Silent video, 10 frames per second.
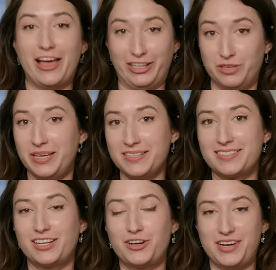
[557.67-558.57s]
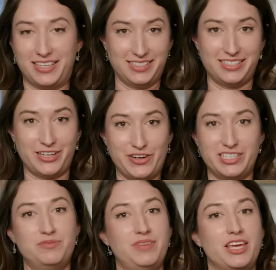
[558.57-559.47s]
elements that are necessary
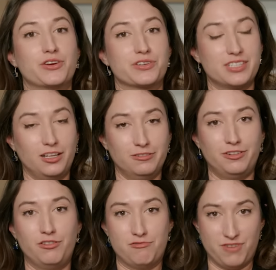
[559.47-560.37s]
to make your cell phone